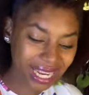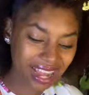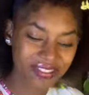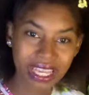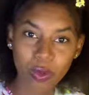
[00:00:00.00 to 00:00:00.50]
you'd
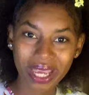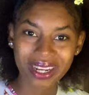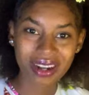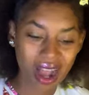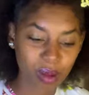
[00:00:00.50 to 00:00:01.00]
have to give away
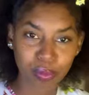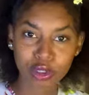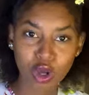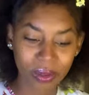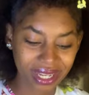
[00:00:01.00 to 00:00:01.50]
your dog,
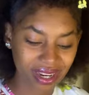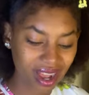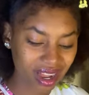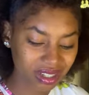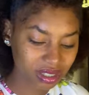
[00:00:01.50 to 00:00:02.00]
put down your
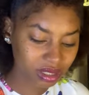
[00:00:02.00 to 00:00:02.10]
dog.